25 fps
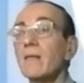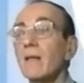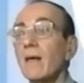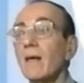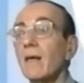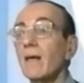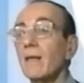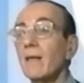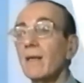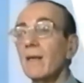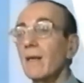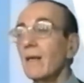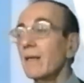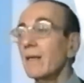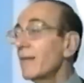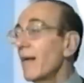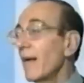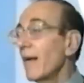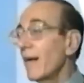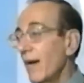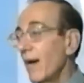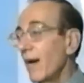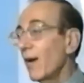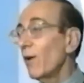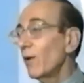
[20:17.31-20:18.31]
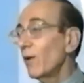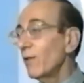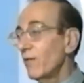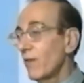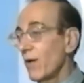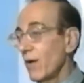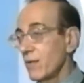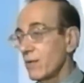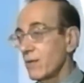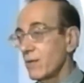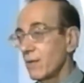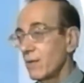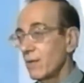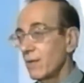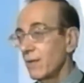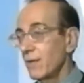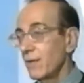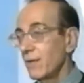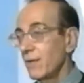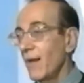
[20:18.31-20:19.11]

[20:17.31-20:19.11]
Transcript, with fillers: uh, take care of us?